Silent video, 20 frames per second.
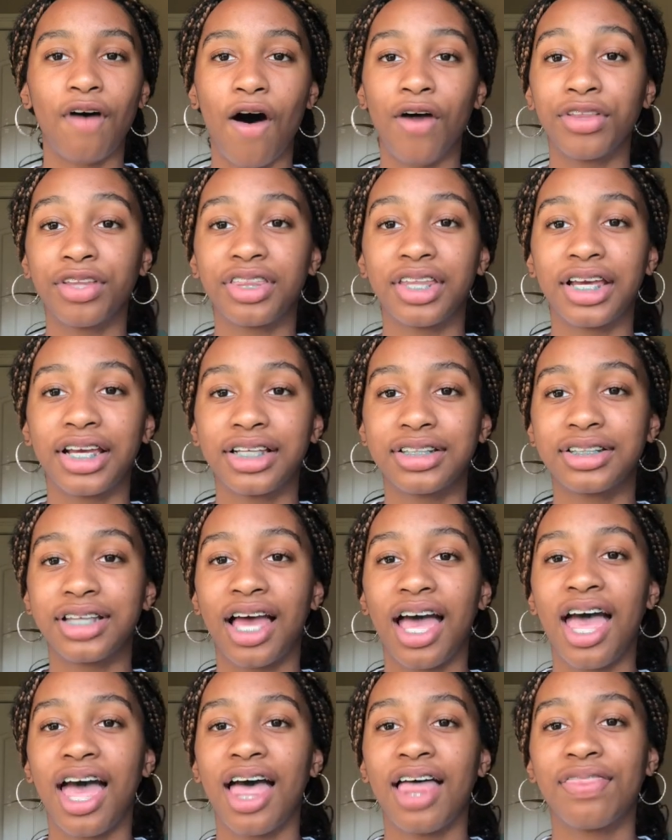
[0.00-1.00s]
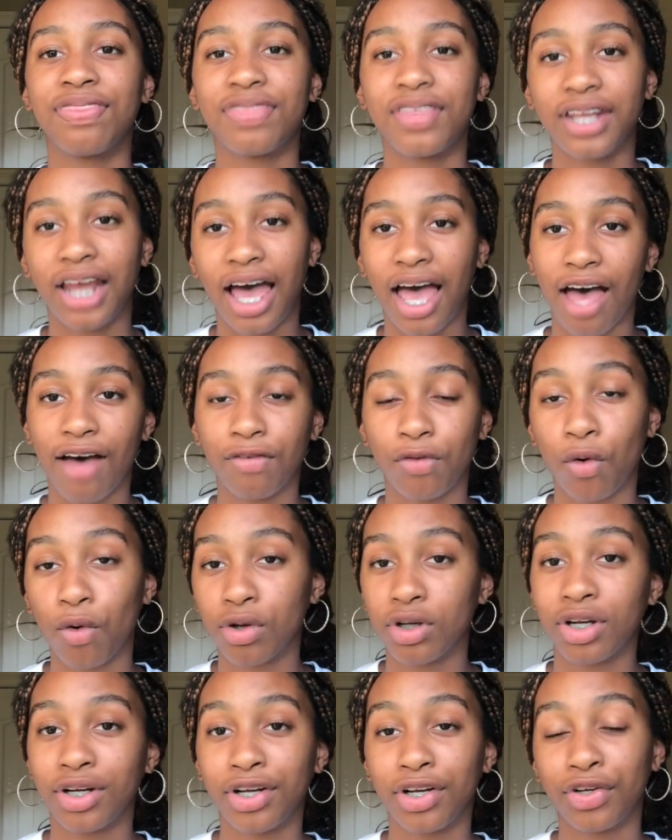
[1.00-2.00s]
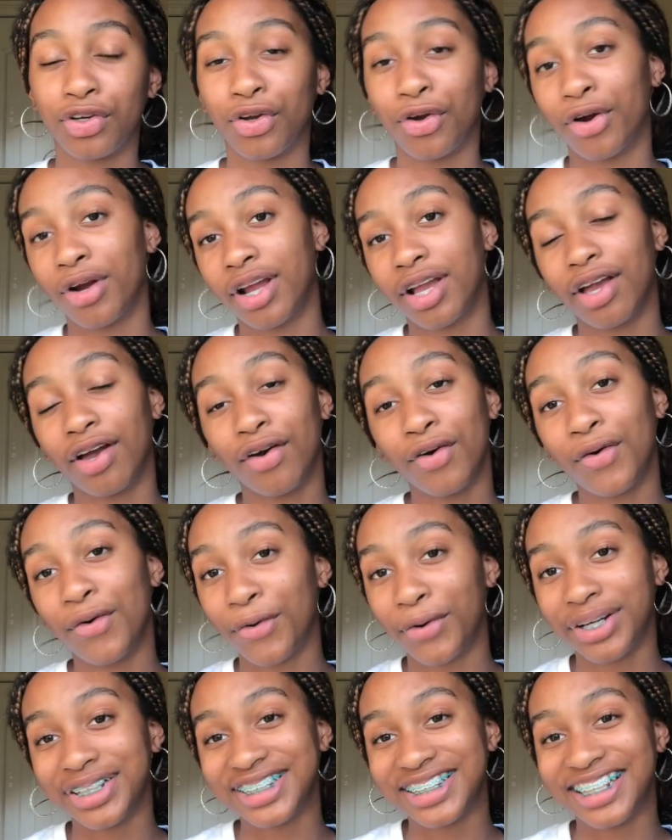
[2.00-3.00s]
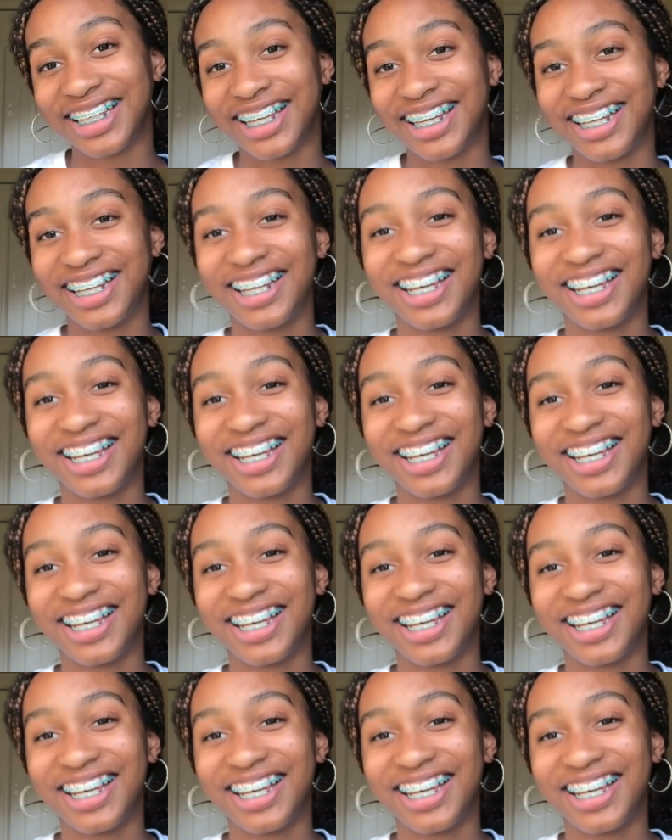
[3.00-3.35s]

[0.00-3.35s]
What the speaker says: all the things that I have ordered during quarantine.